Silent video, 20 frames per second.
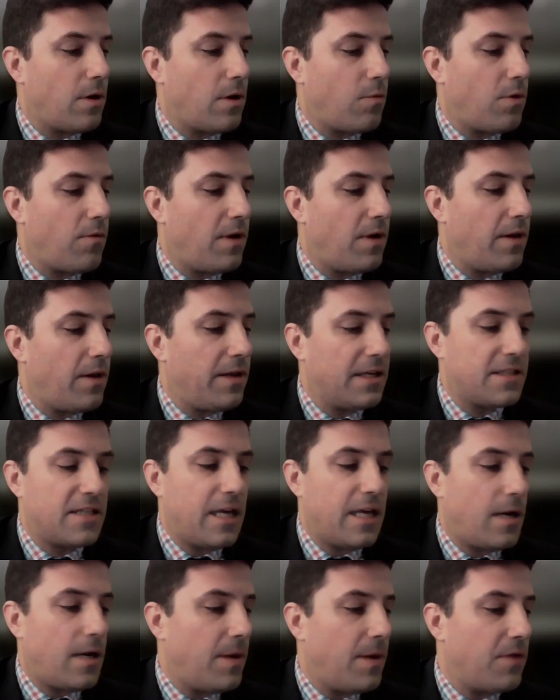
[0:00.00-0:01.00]
we're, we're really
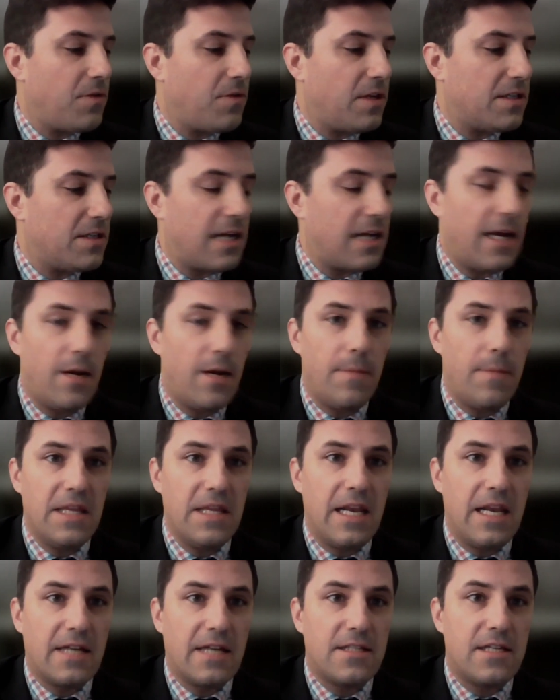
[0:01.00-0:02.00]
excited about this item
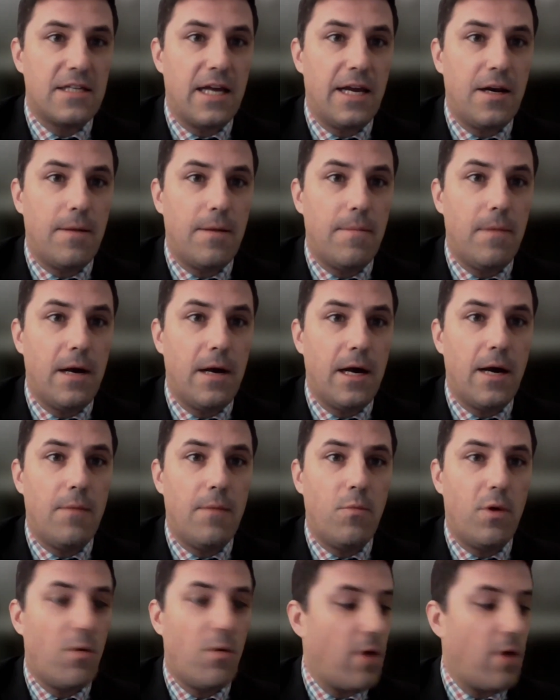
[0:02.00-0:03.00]
and the next item.
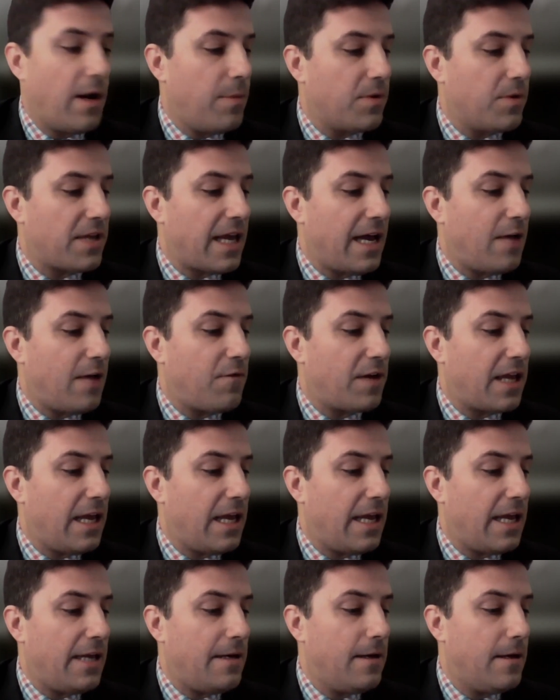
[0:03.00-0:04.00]
Um, we were able to
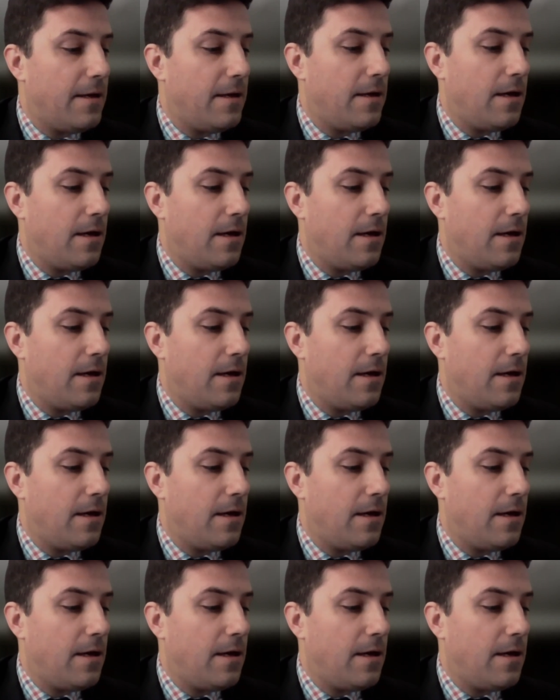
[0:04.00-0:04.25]
advocate